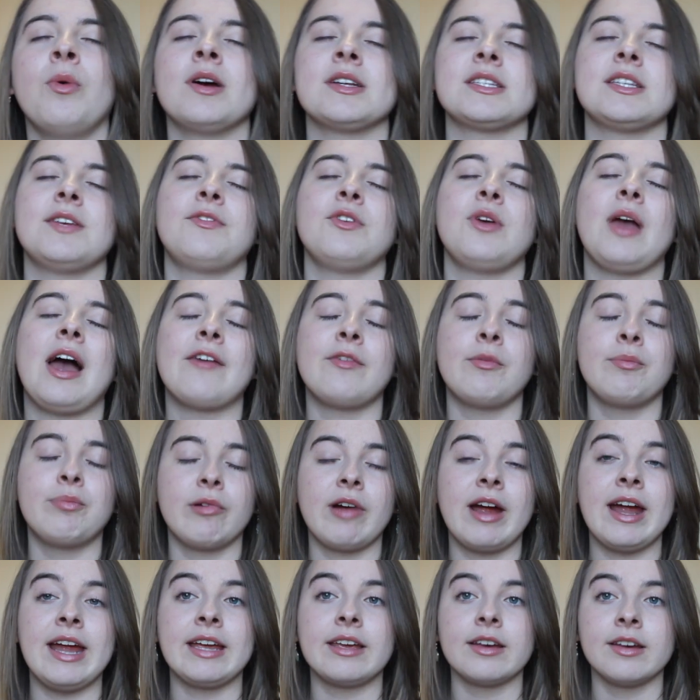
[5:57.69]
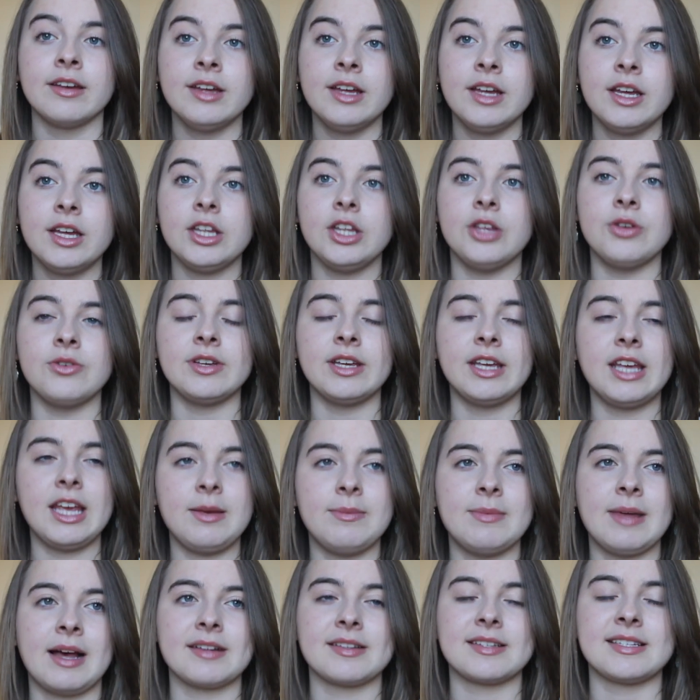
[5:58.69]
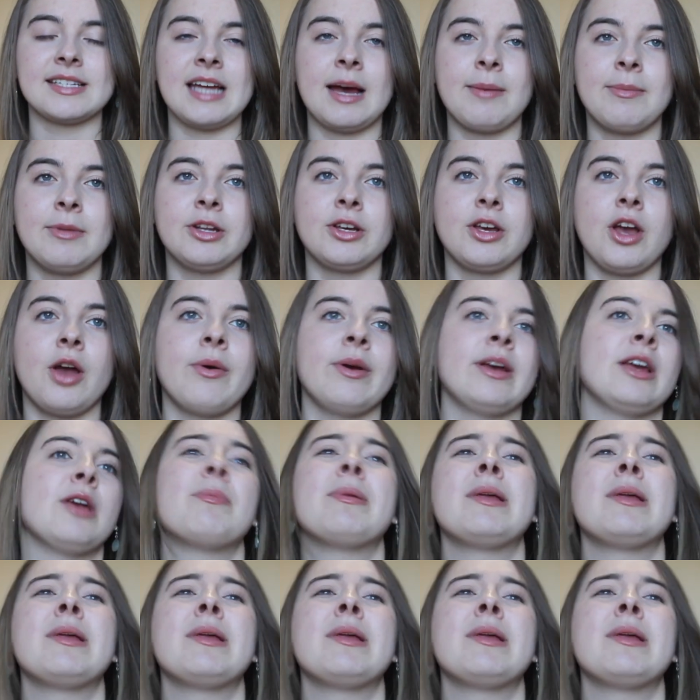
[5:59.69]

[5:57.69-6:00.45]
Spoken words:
Whereas if you have a break, you can keep that stamina going.